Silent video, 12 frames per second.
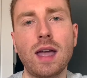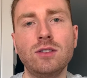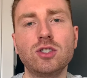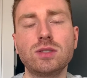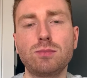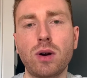And
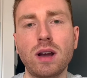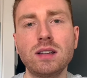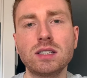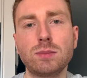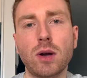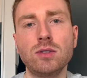just
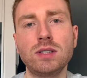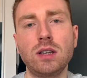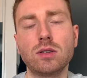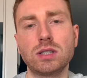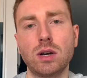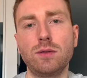predisposing
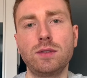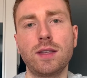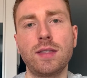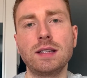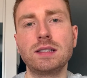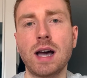yourself to
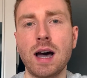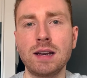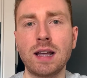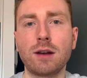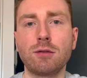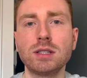these
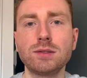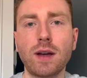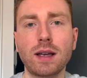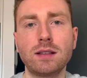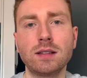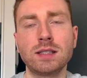cardiac risk
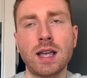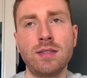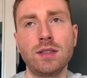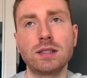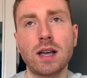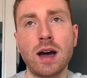factors and
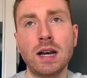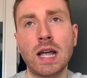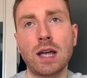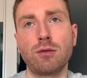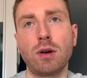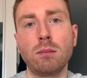this
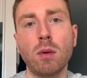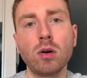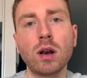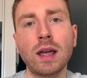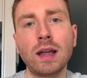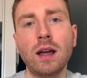cardiac
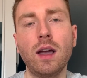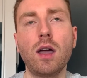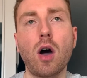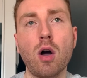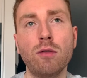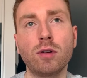remodeling
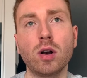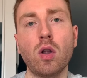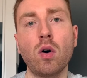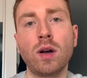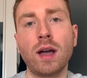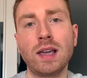over a
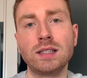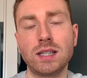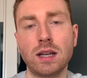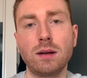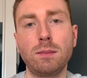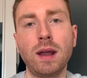long
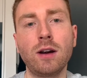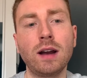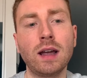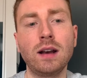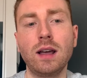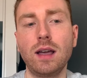extended
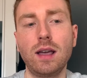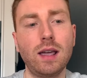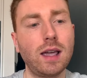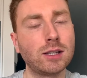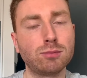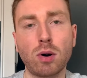period
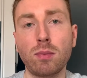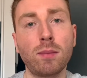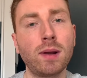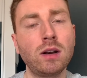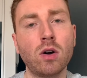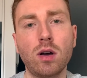is
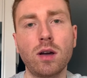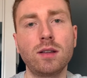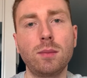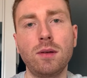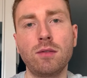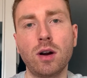probably not going to
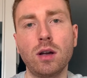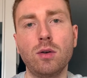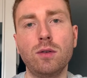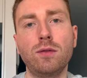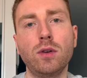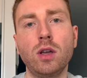be very
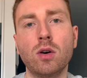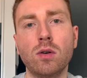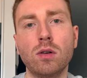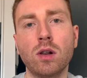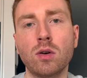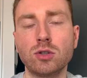good for your
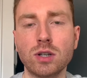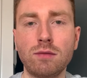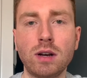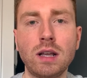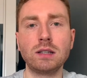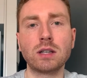
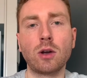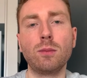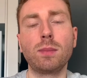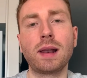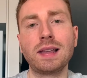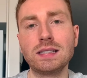longevity. So
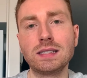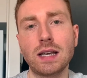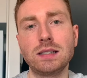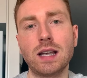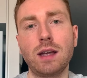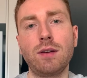please stay
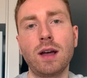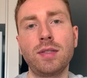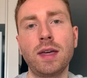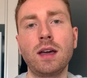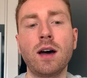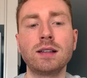safe out
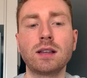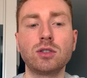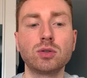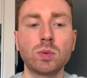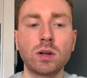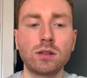there, guys. I
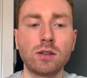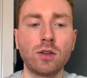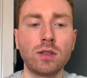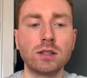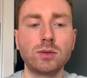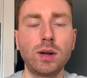just wanted to do
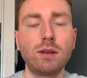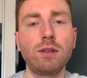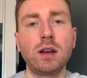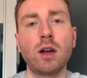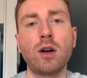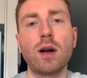this quick
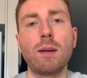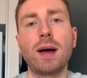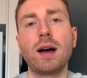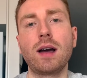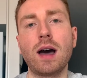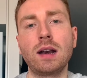video
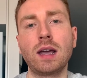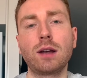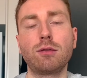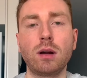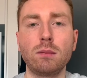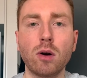about cardiac
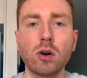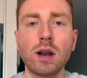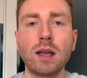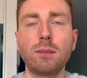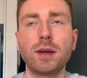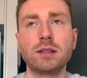
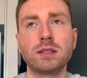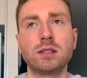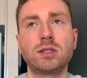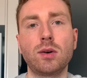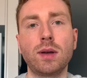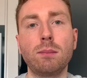remodeling because it's
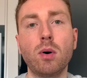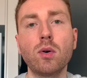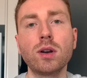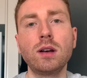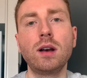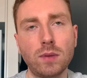so
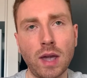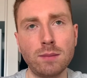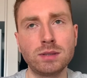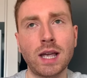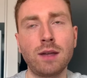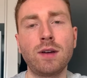important. Keep
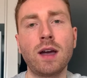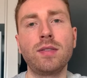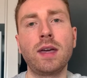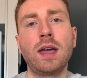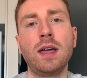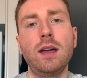safe out
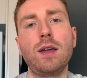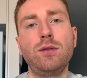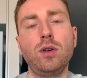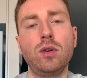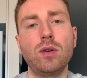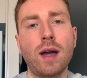there. If
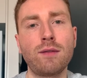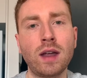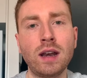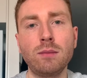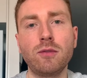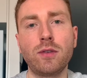you have
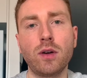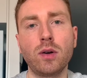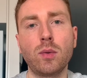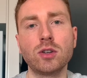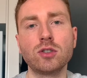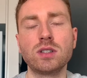any further
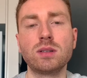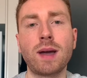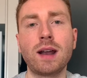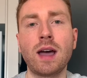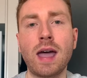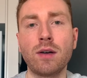questions
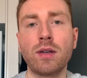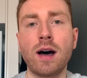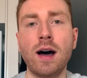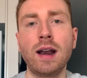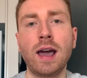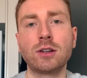about how the
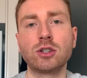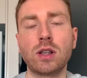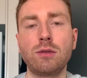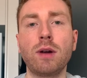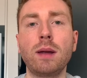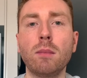heart actually
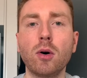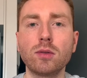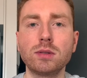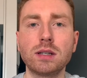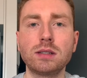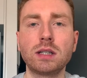
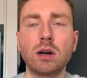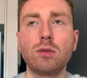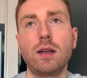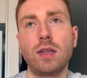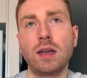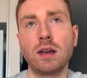remodels itself,
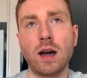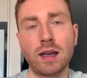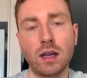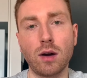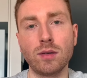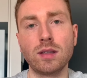I
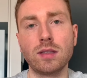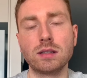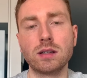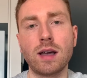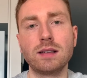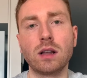can go into the
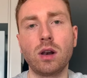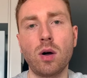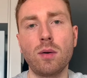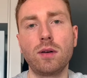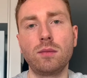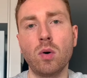science a
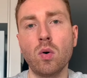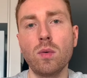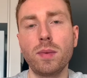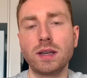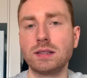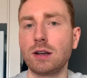lot more
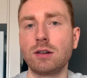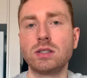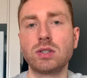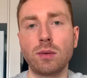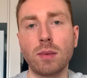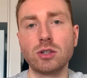because there is
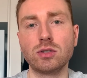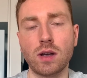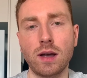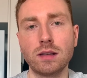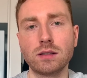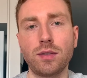so much
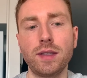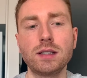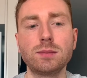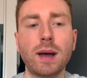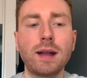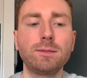science on this.
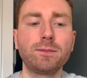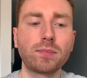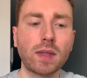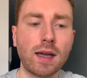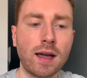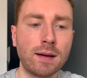But
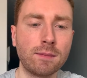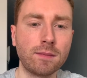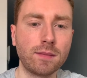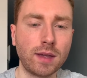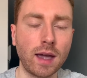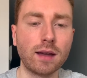
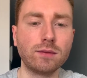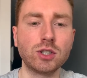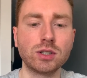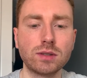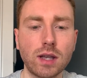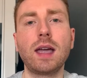um, yeah,
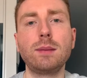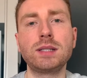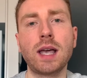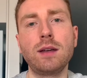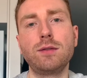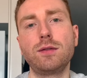just keep
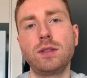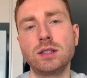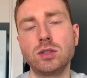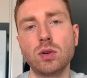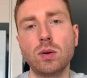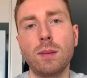safe. This
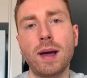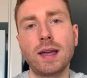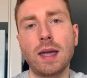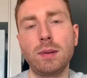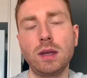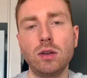is all about
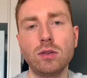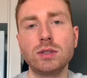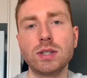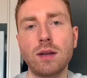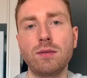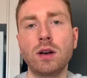keeping you
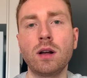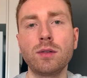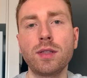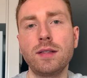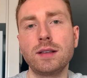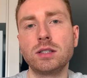safe and
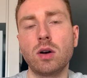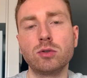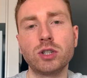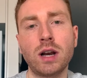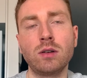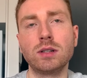healthy. This whole
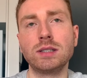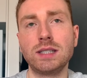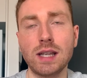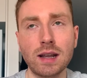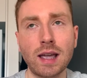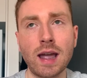channel is
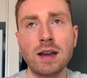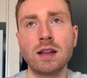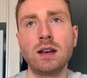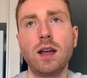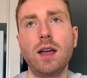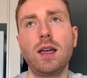
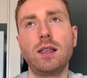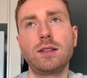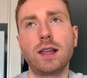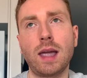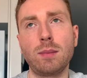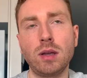dedicated
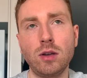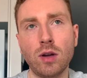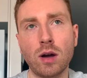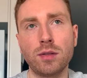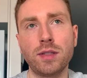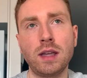to keeping you
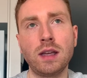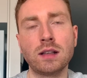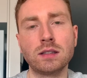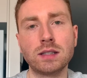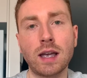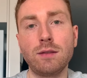healthy
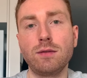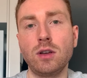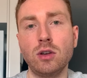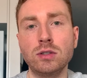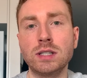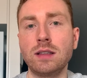and safe
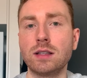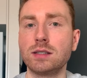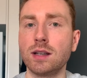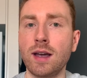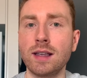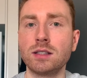using the
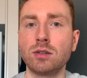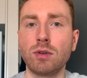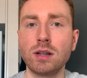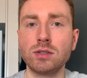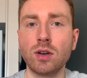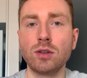science and
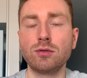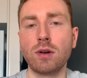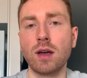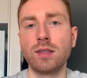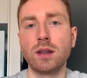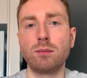research
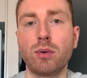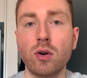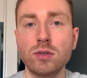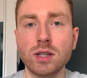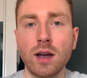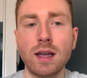rather than bro
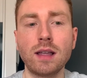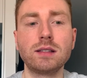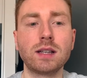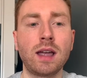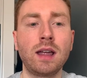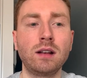
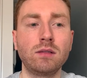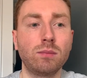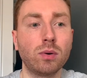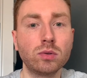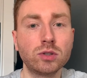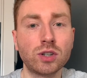science and
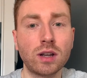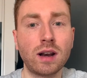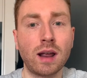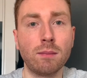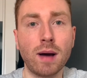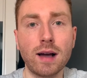bullshit
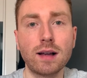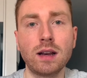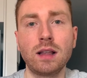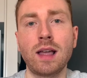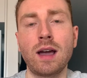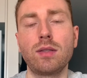and
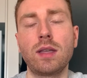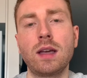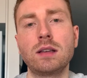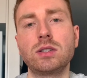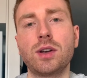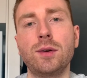marketing out
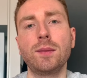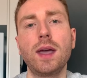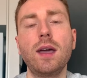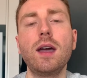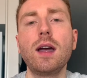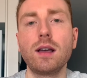there. So
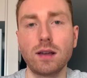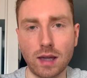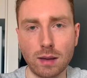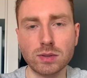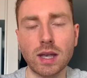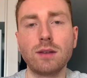
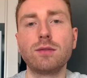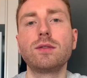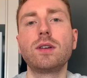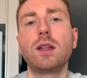keep safe.